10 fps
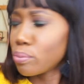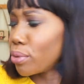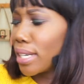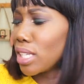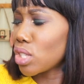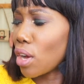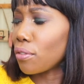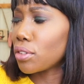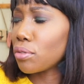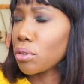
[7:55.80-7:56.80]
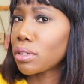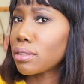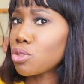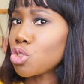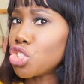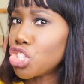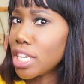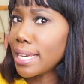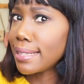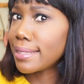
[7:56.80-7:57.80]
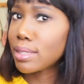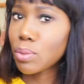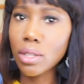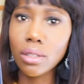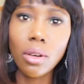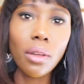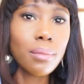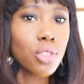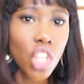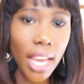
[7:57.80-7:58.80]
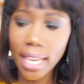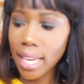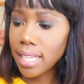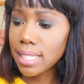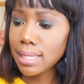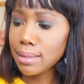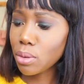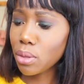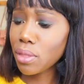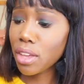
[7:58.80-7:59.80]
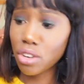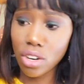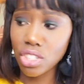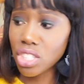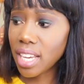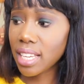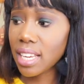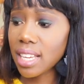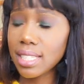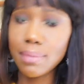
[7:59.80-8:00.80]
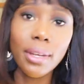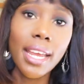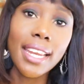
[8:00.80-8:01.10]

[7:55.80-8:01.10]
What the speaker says: pretty soft for jeans. We can call them jeggings, although they're not jeggings, but